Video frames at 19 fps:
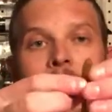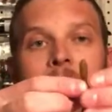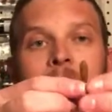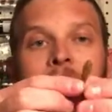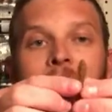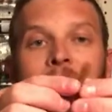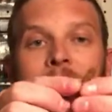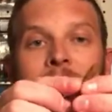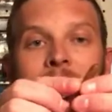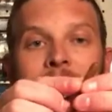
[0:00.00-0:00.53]

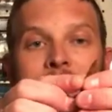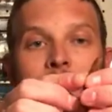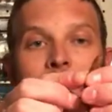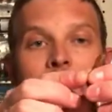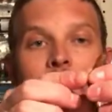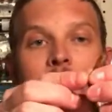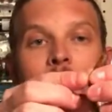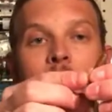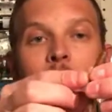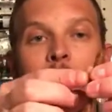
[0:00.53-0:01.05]
and then has
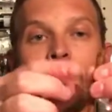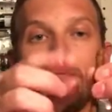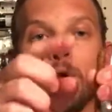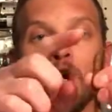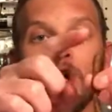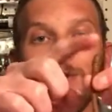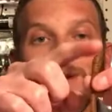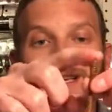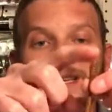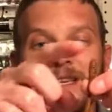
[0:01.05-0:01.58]
a
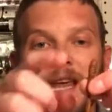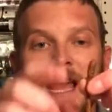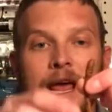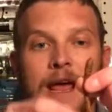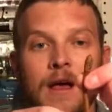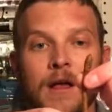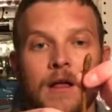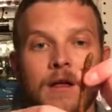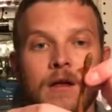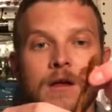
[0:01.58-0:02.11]
bulbous
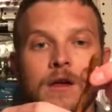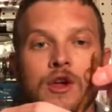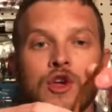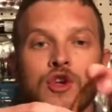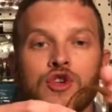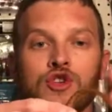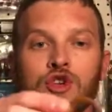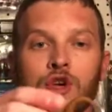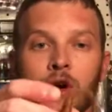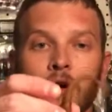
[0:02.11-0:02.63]
tail.
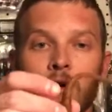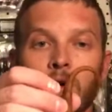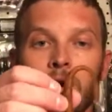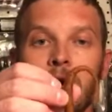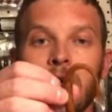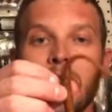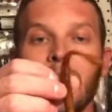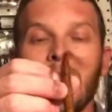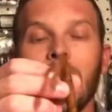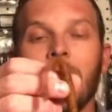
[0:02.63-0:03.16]
So
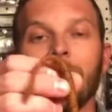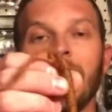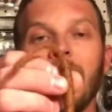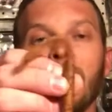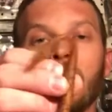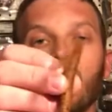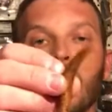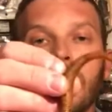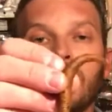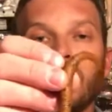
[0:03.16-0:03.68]
I'm
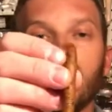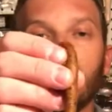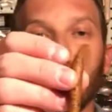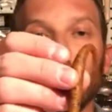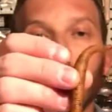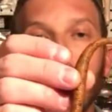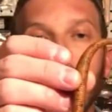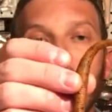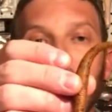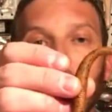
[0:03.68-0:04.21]
not quite
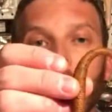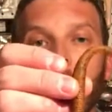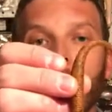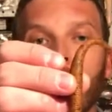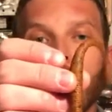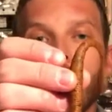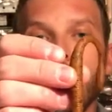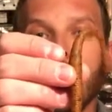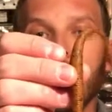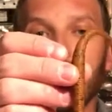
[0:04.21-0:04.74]
sure how